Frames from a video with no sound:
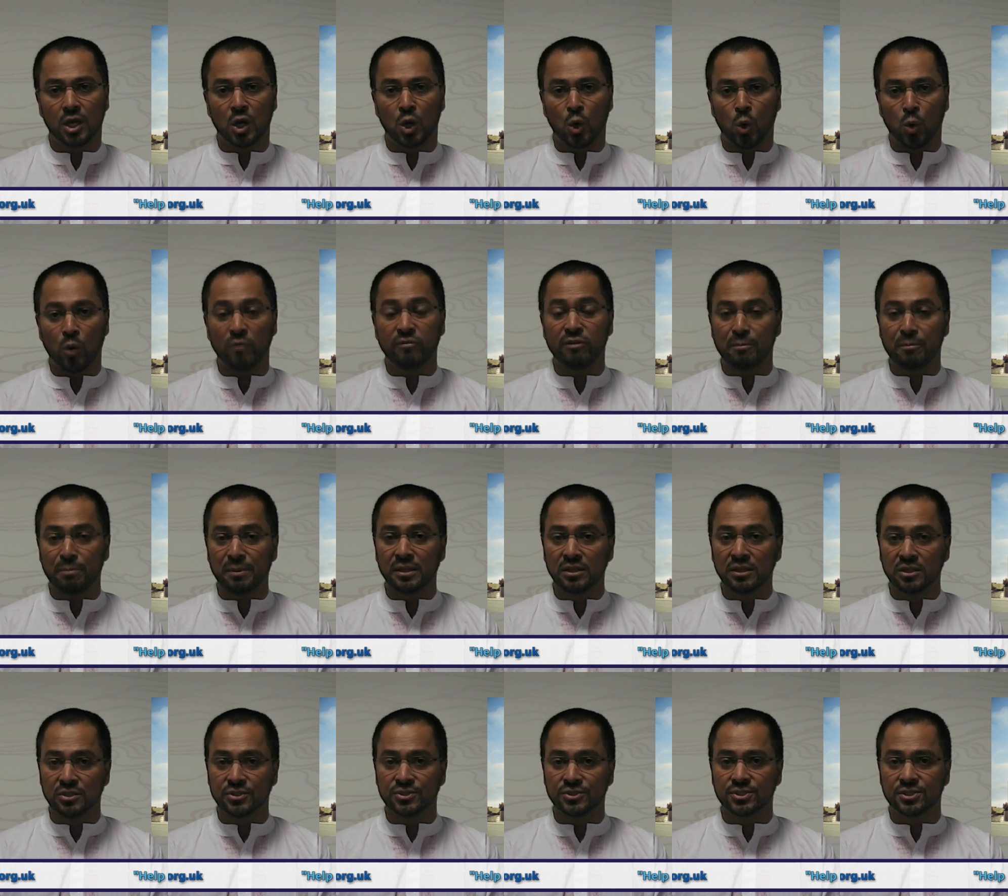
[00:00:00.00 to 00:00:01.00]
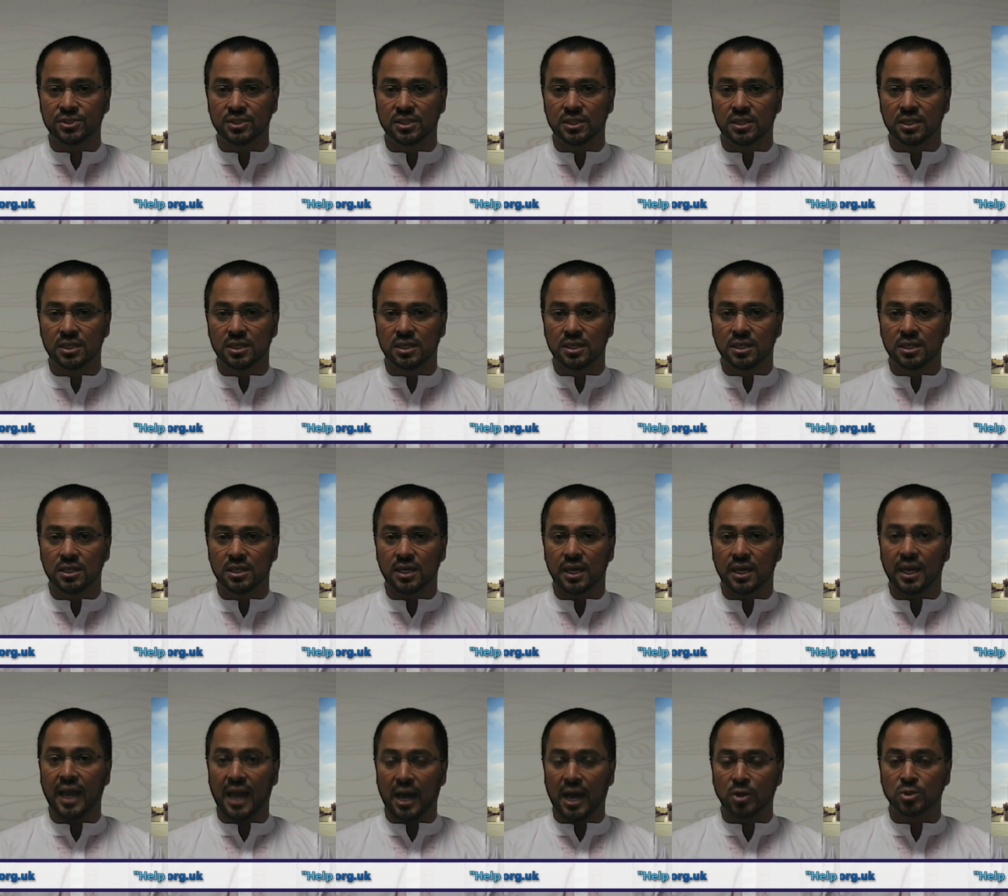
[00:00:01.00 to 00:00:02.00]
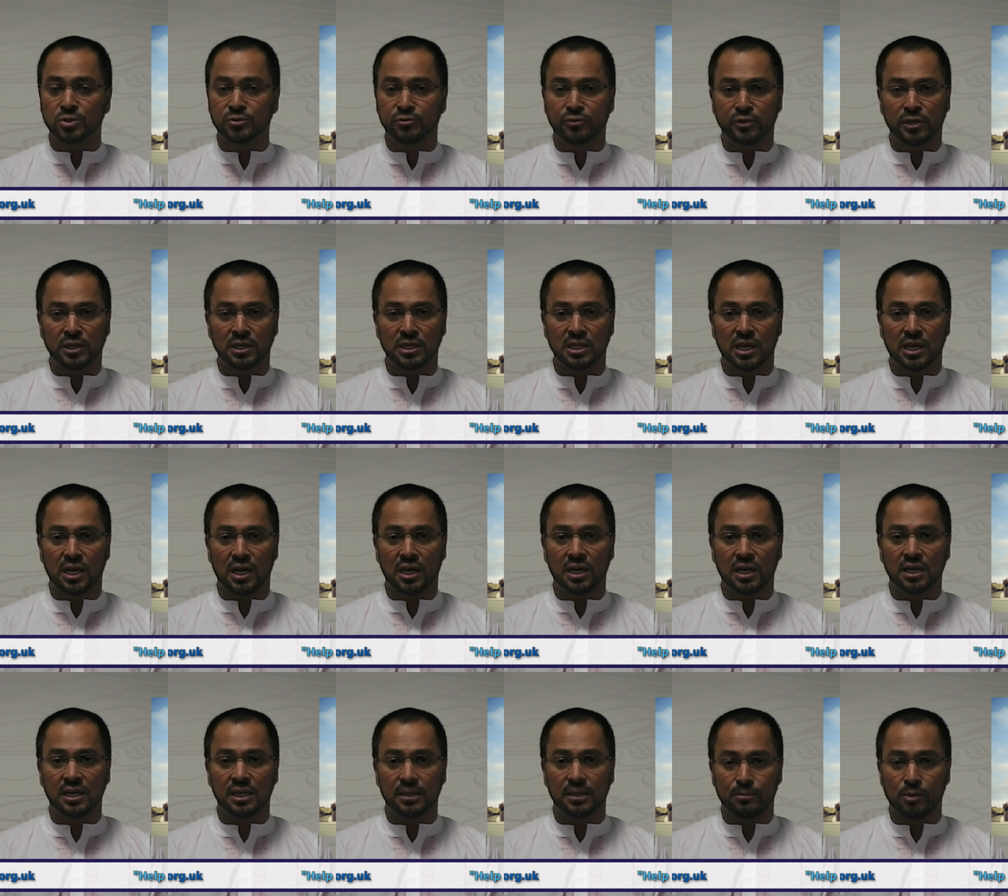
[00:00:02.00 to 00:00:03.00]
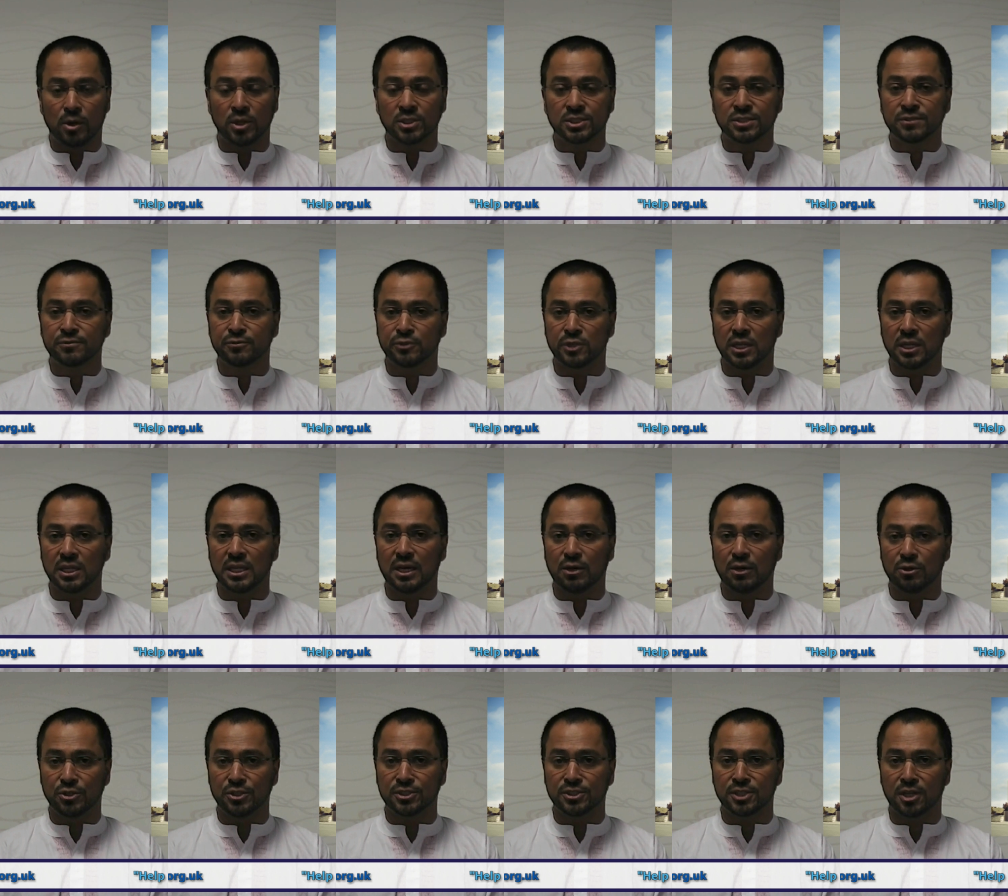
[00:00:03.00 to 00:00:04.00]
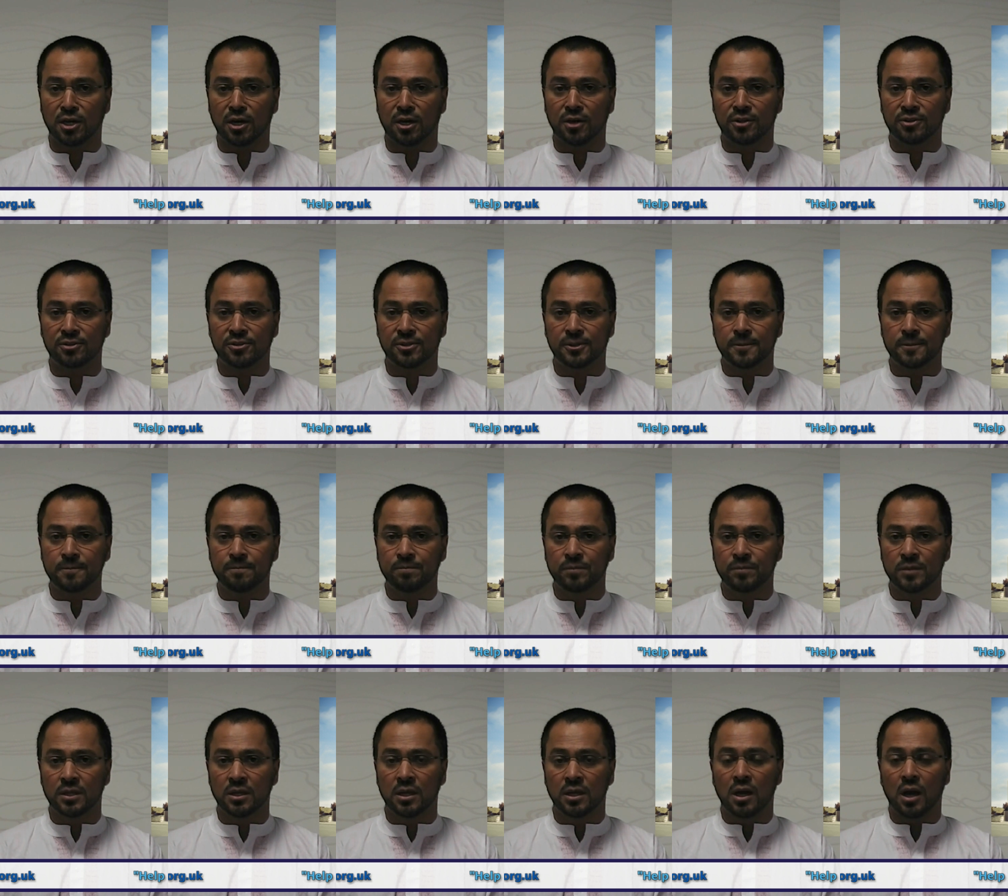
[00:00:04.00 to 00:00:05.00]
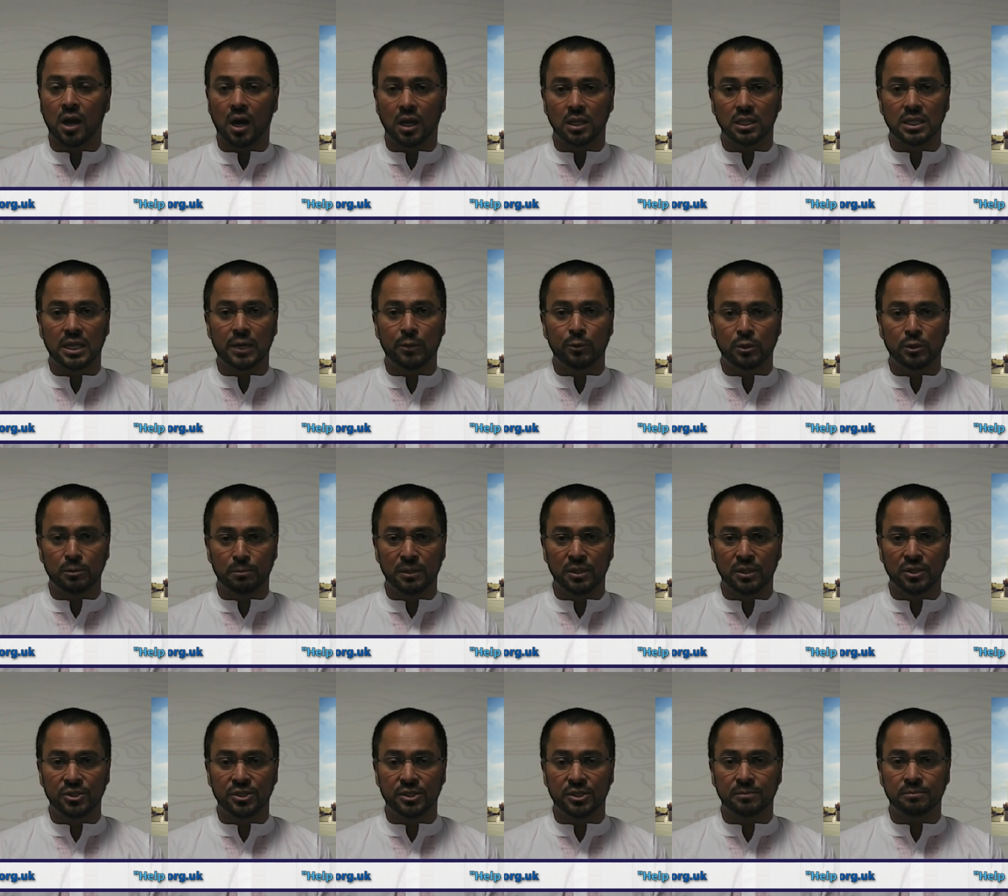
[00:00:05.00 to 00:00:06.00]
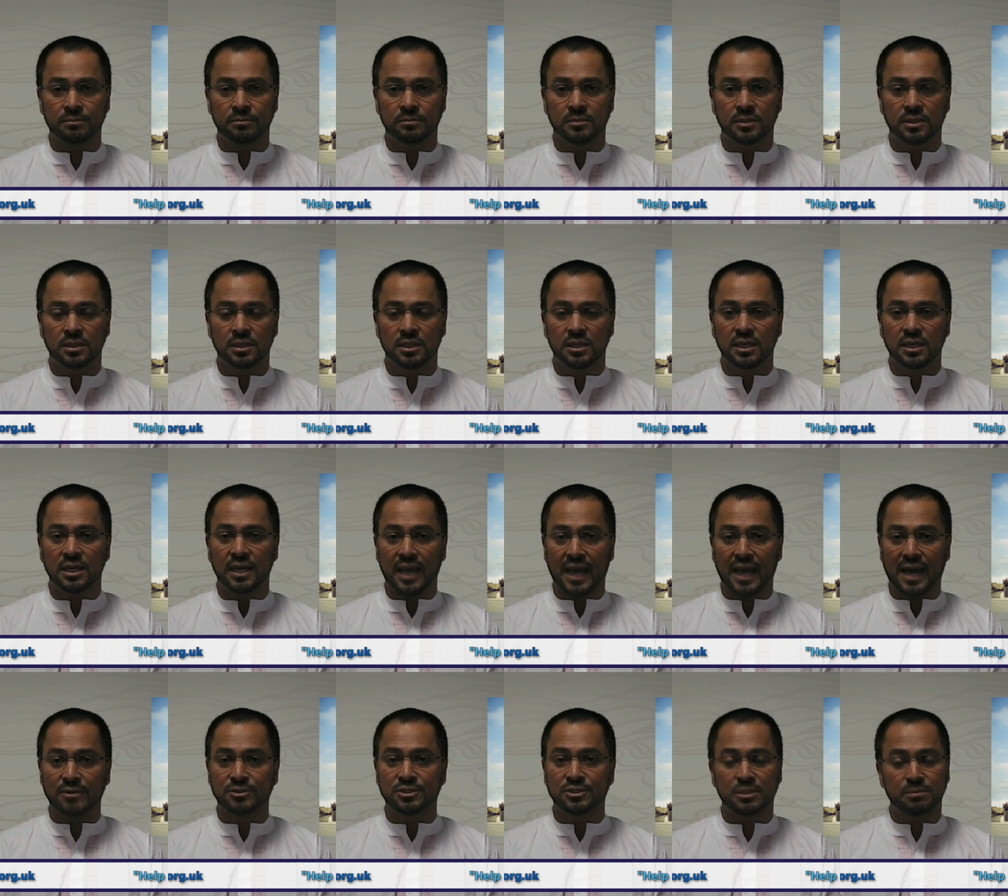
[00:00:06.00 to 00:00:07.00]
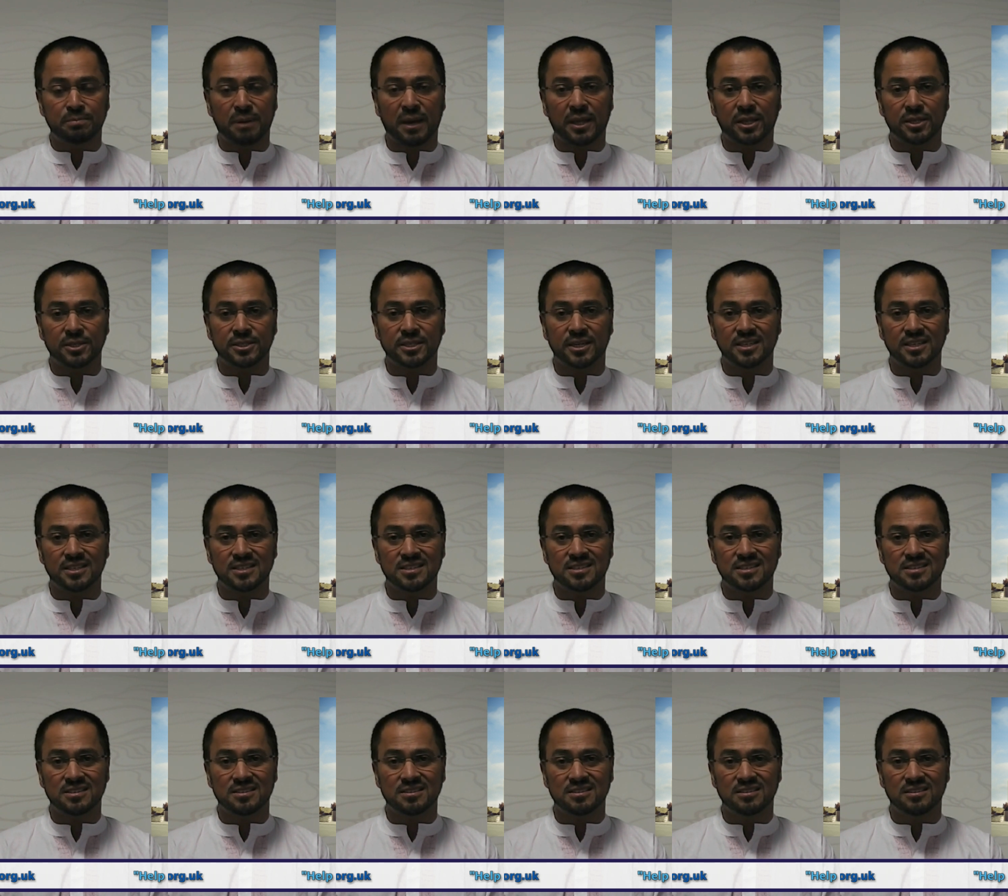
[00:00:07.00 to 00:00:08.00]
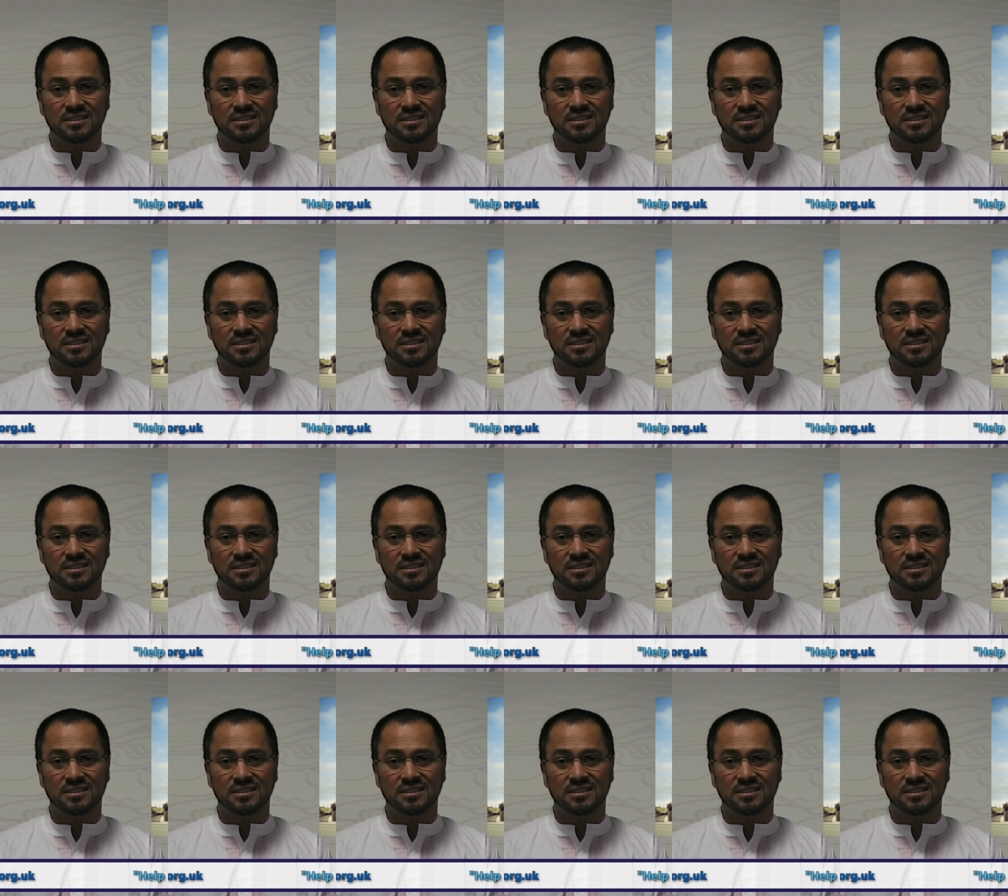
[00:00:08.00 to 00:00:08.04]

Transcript: Whoever builds a house for Allah, a mosque for Allah on this earth, Allah will build them a house in paradise.